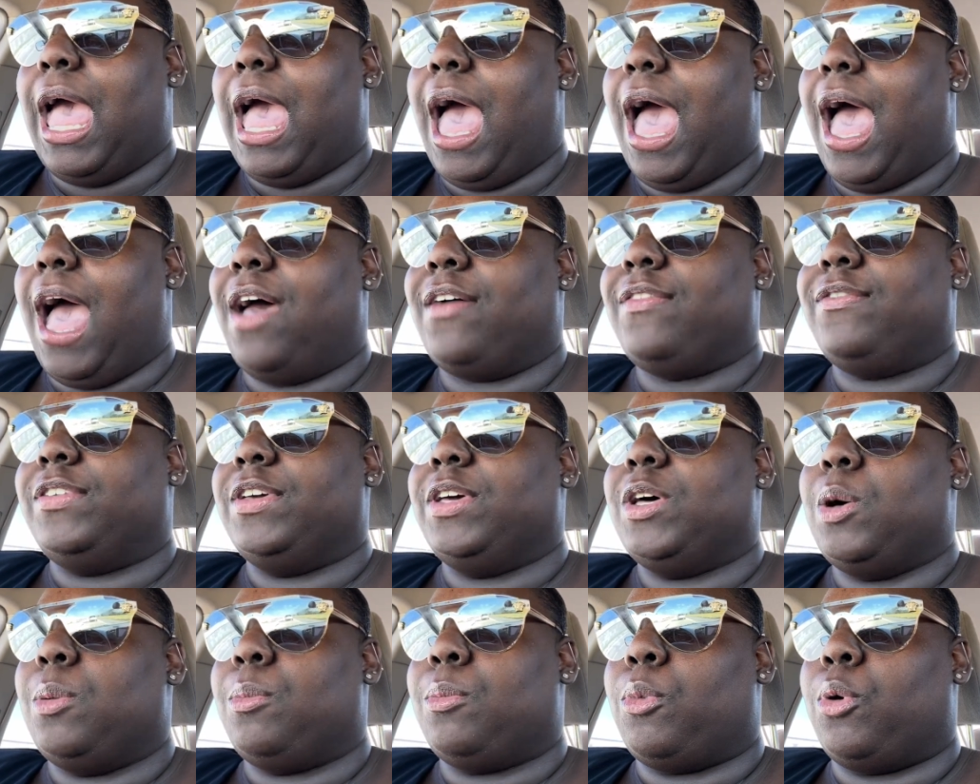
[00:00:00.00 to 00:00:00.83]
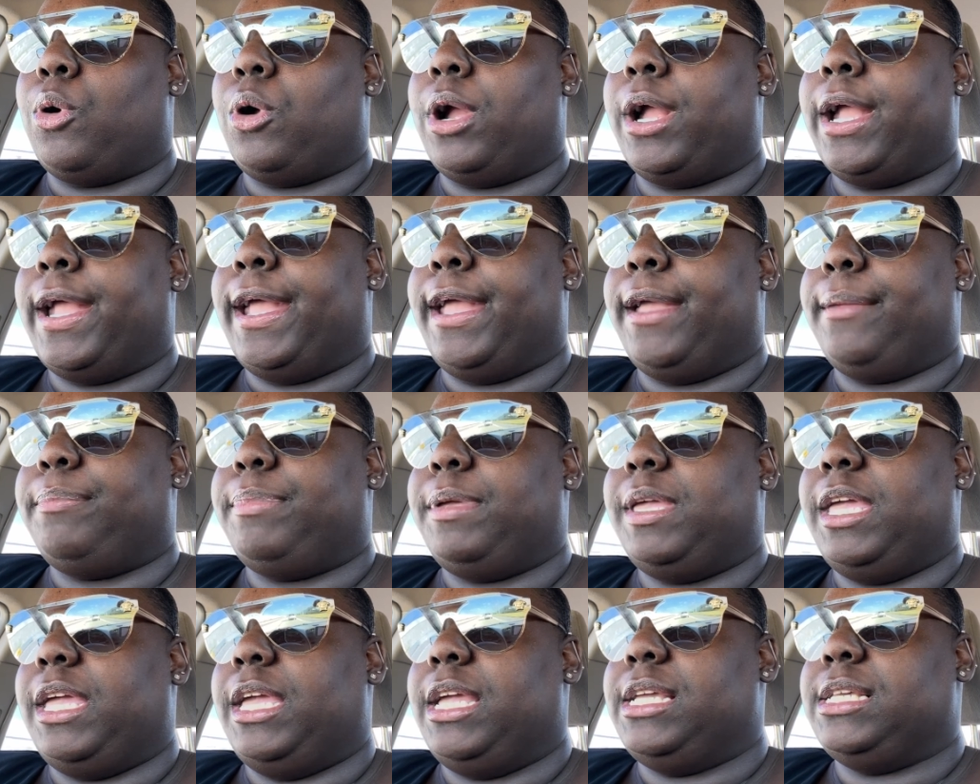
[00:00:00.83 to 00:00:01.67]
I feel more at
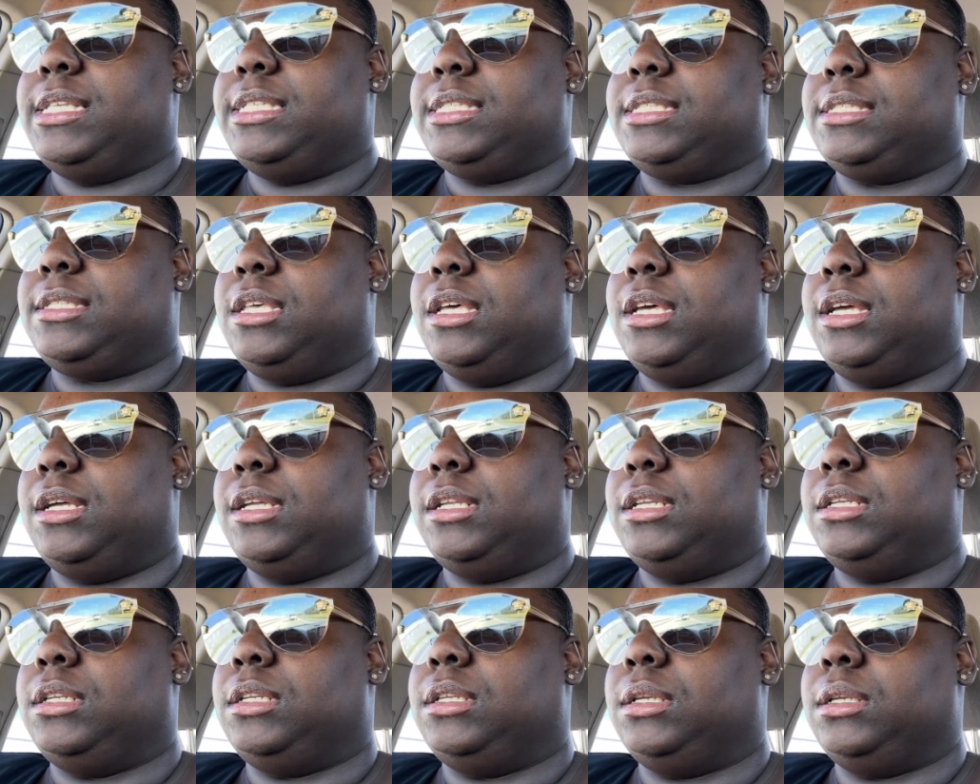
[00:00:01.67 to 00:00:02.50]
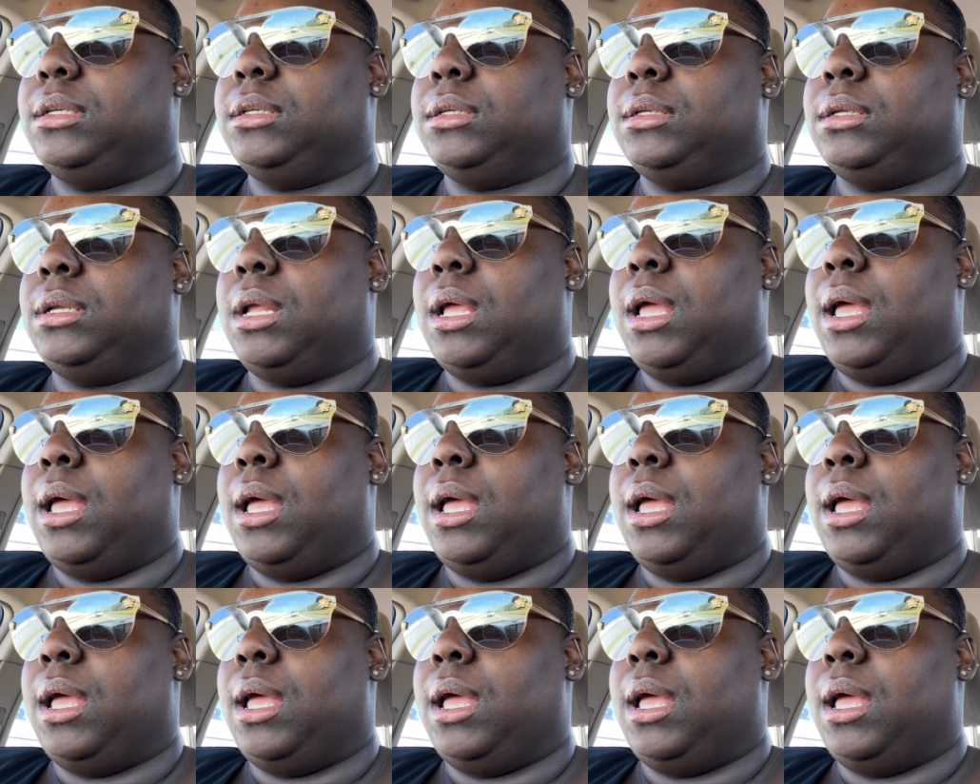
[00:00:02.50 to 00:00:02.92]
peace. Heard.